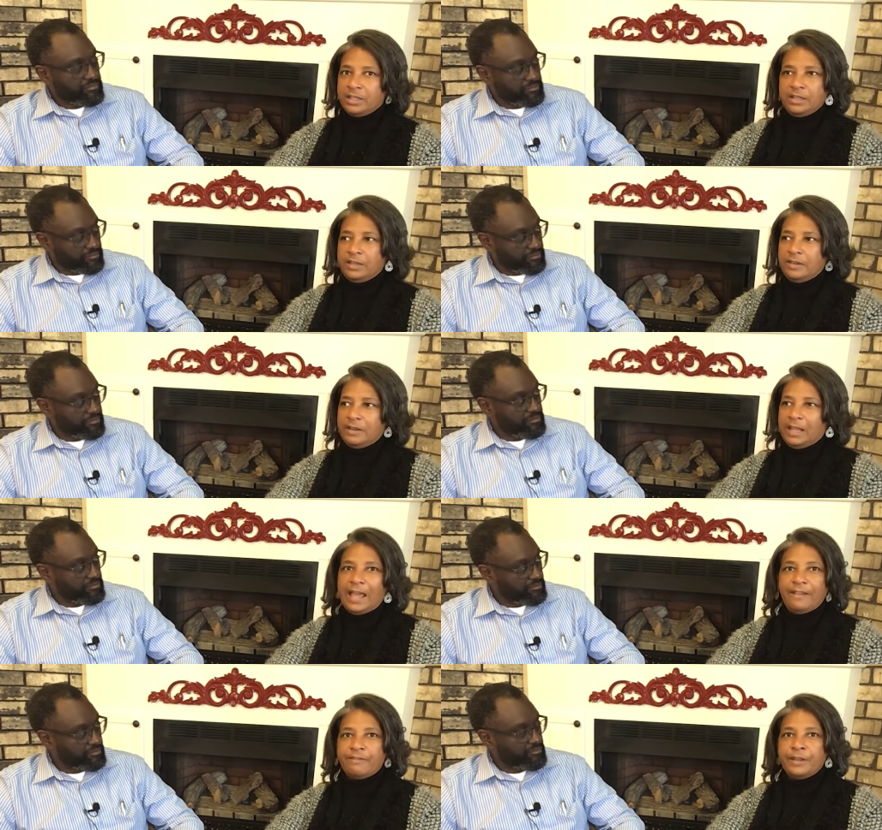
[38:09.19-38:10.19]
Speaker 1: It, mm
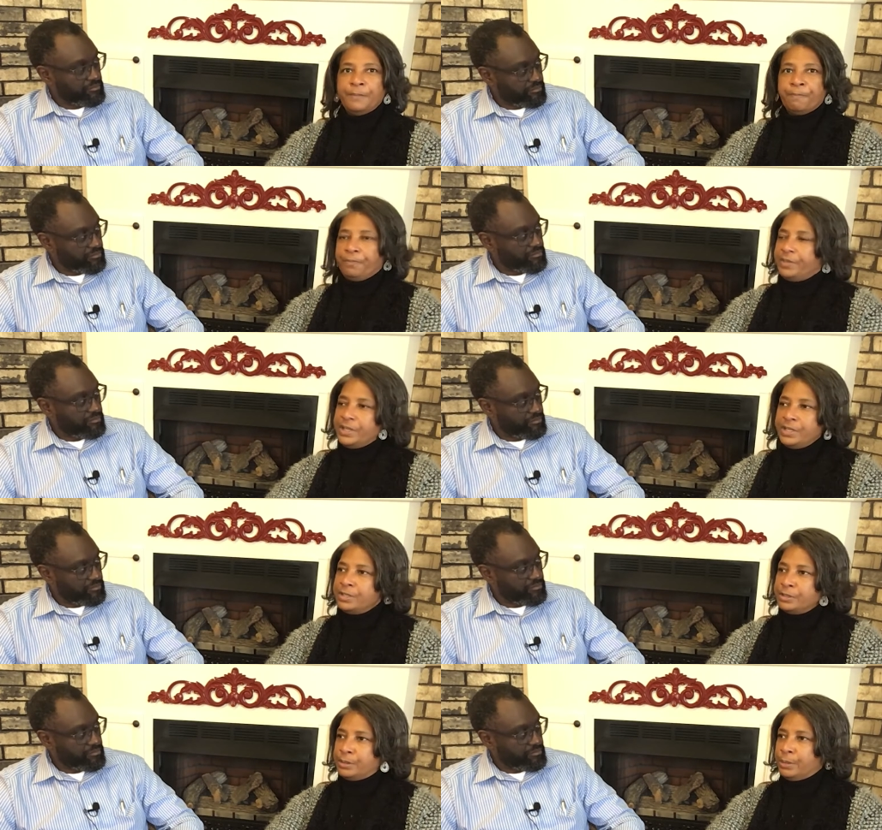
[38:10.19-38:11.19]
-hmm. Life, it
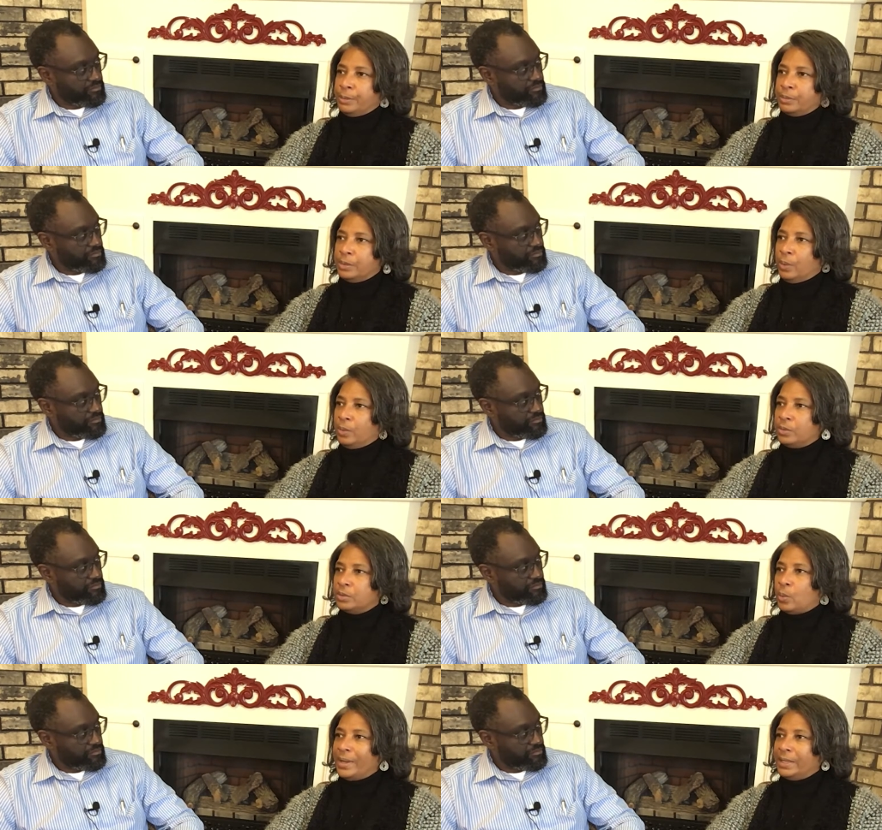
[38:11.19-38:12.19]
isn't the, the,
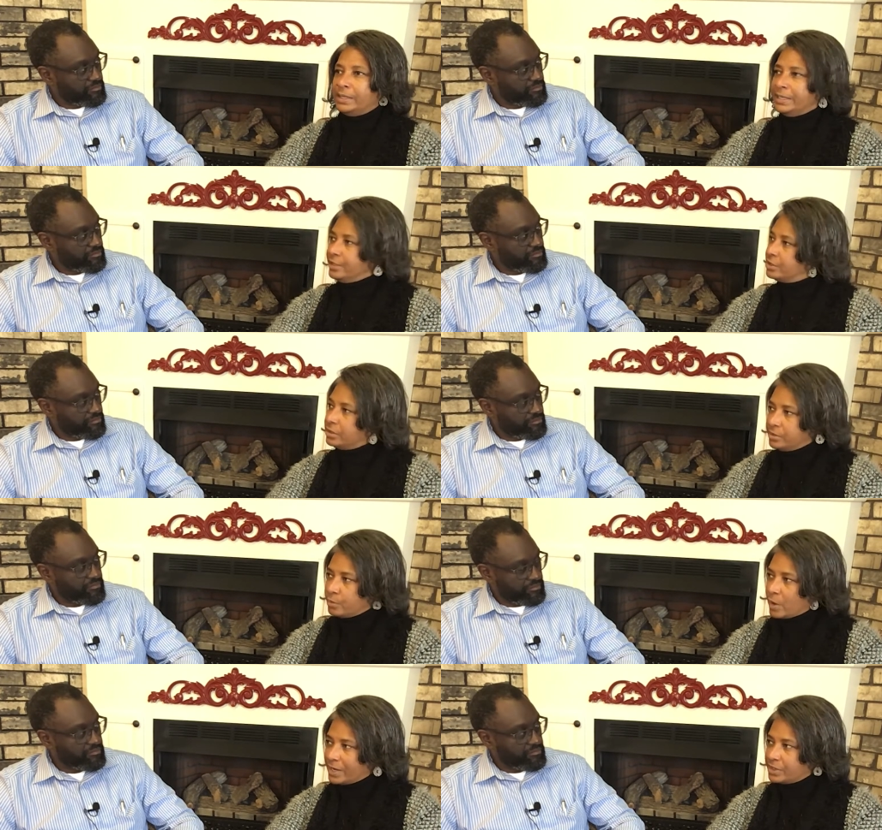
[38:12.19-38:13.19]
the way that leads the
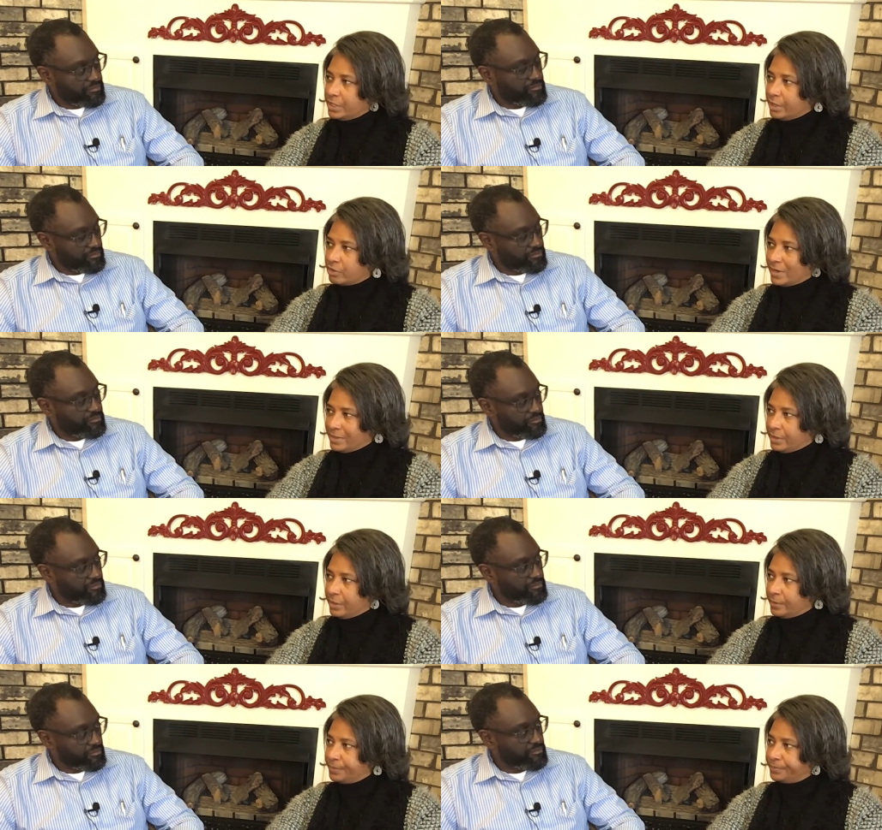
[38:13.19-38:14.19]
direction they're trying to
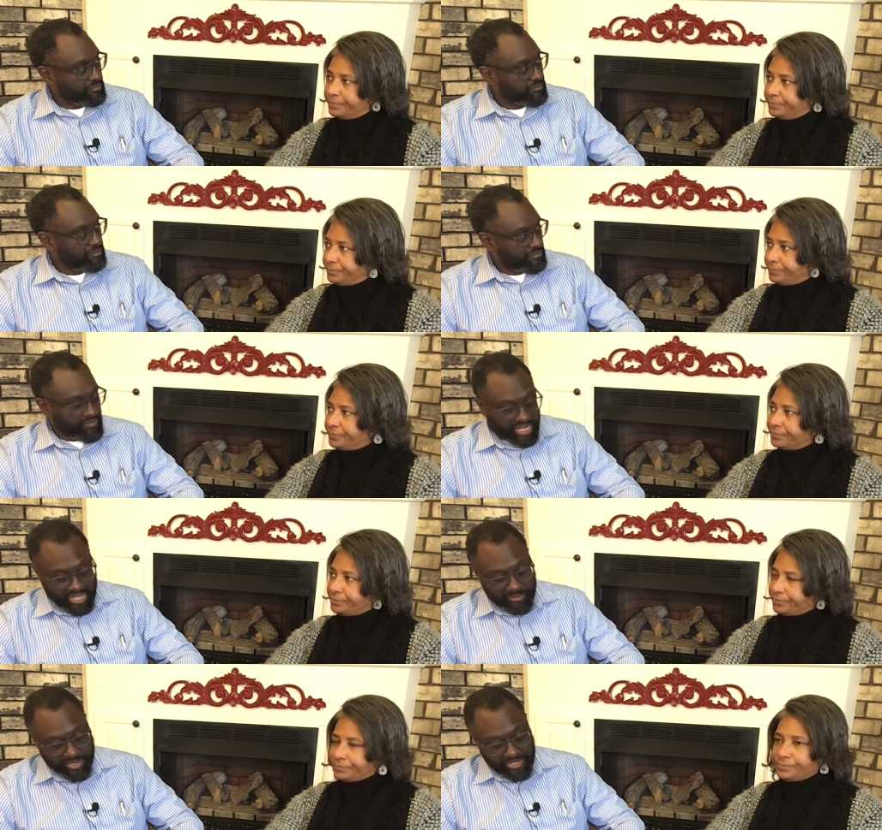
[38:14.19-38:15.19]
go.
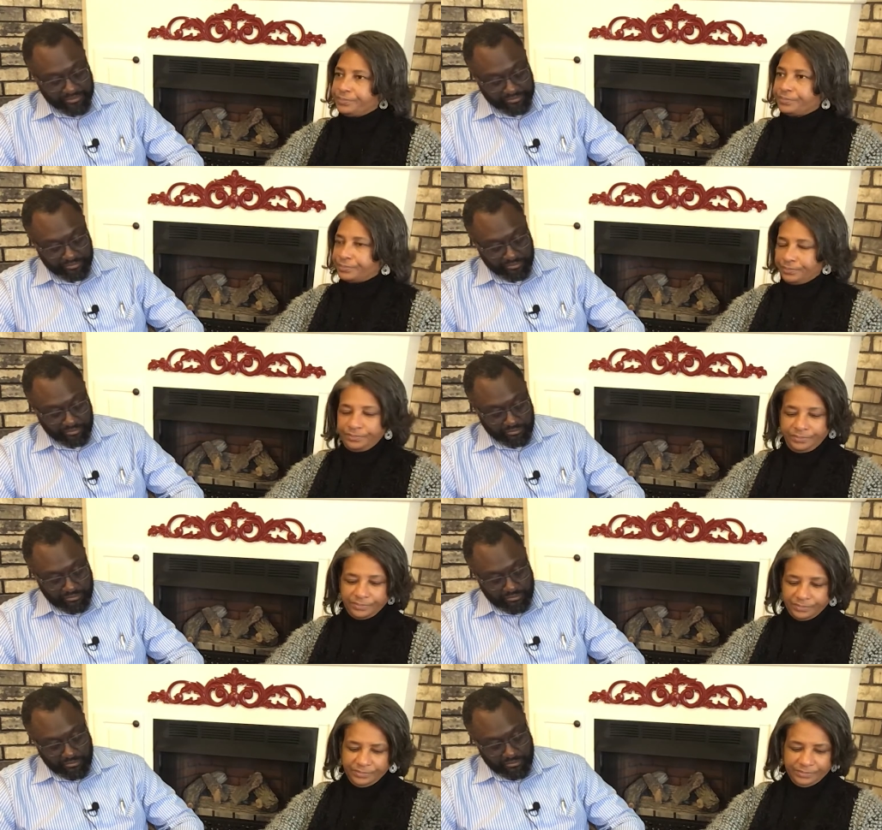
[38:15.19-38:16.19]
Speaker 2: Amen.
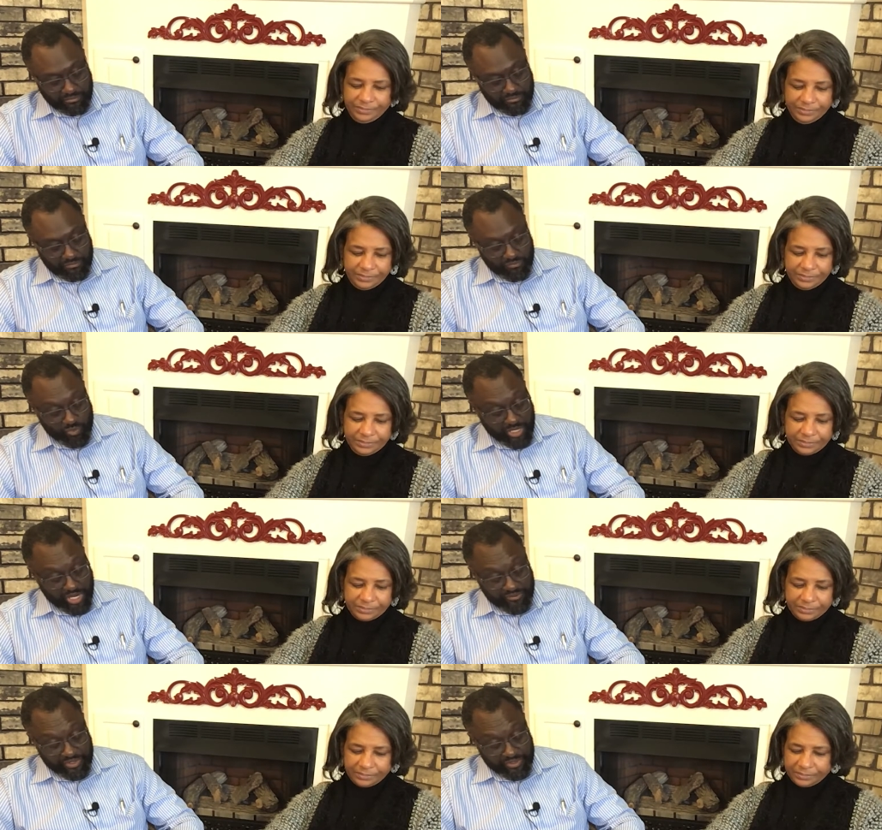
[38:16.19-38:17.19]

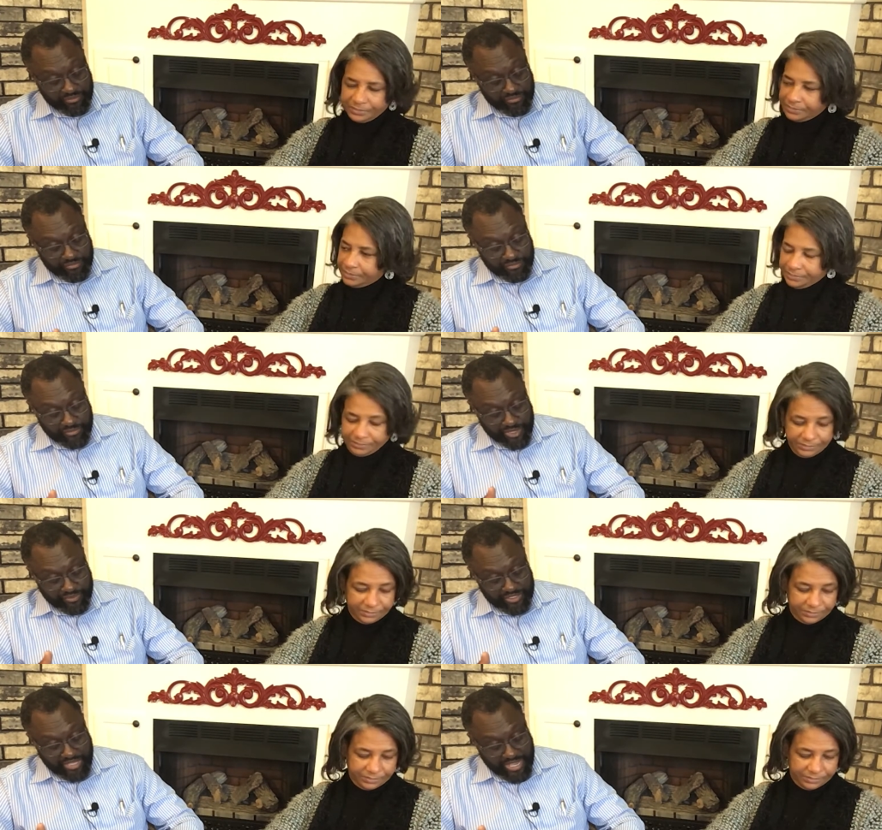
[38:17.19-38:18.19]
Recovering of
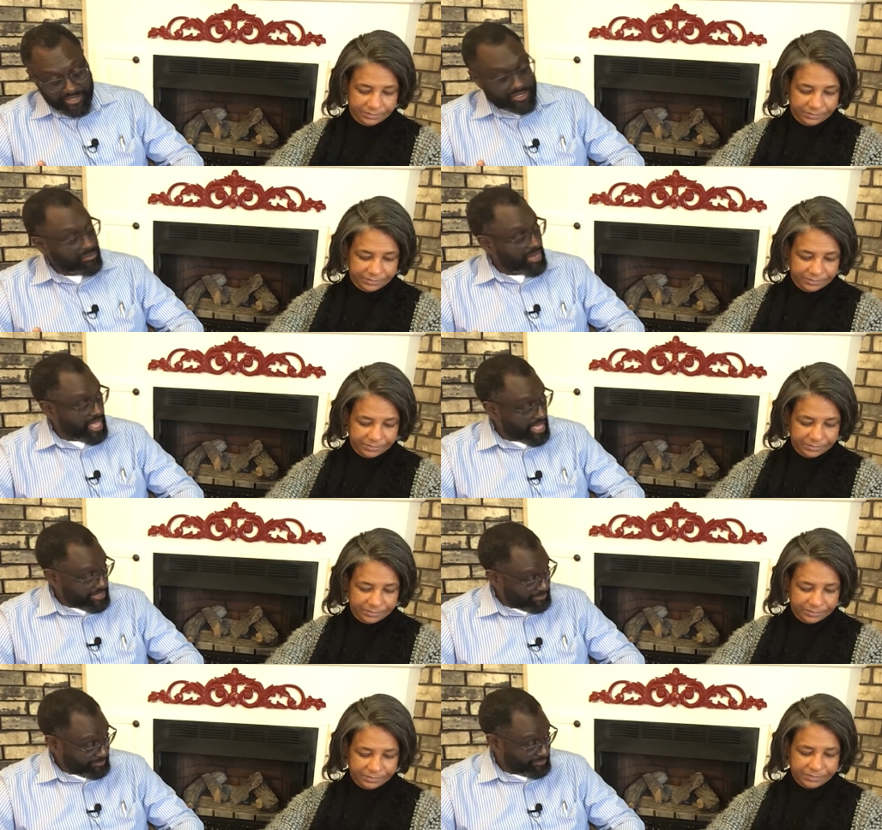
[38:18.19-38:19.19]
the sight to the blind.
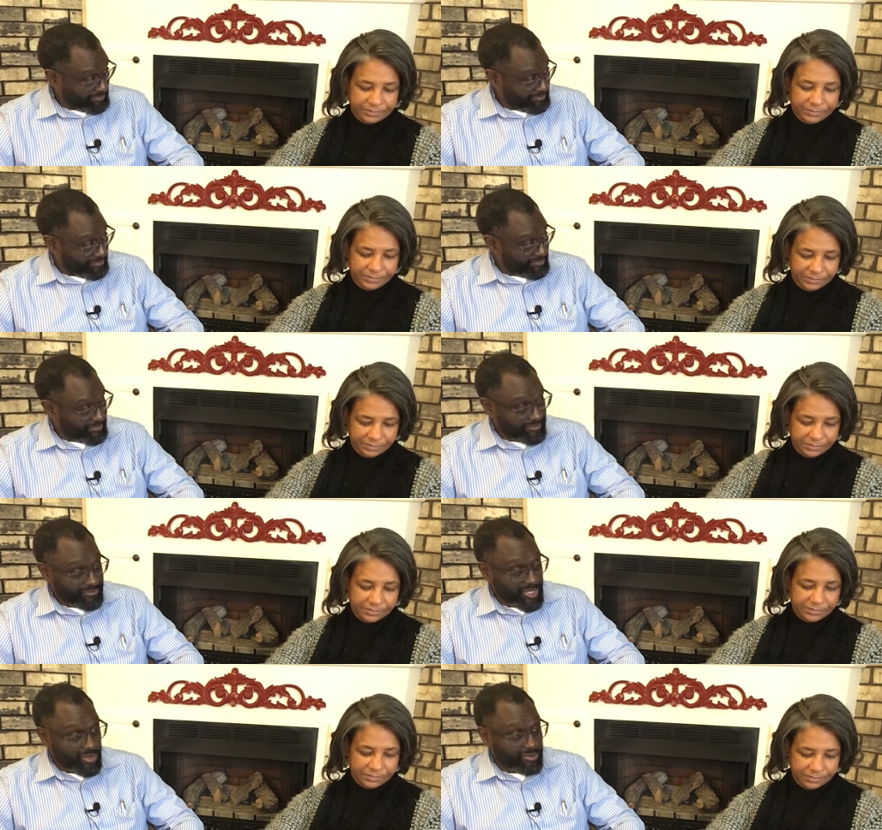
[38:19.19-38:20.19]
Mm-hmm.
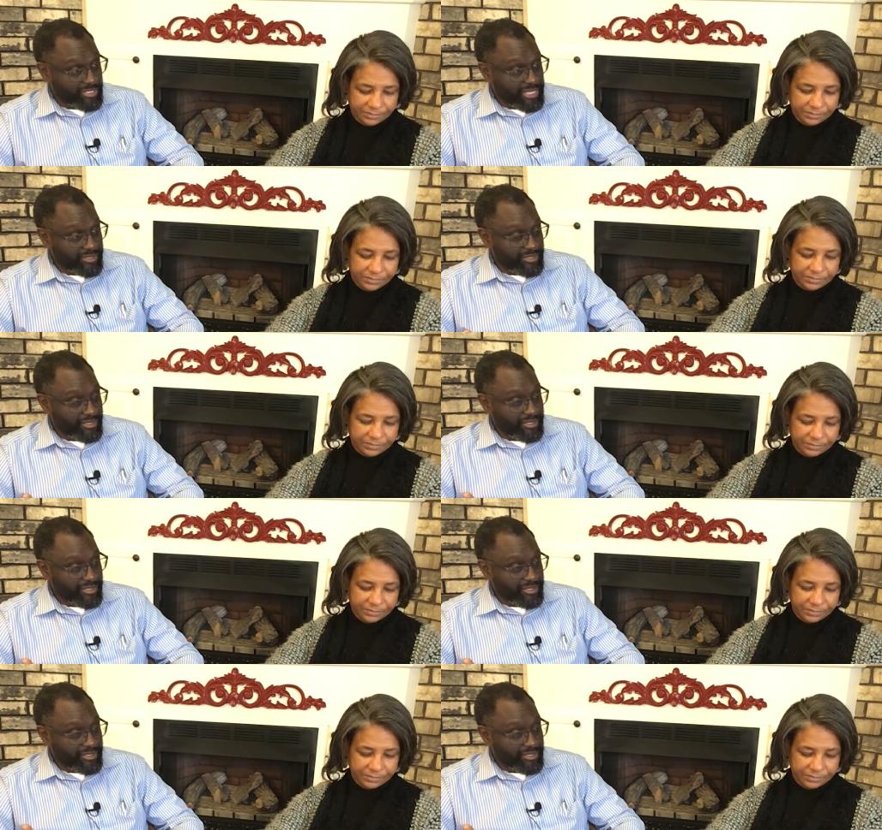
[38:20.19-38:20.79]
Those that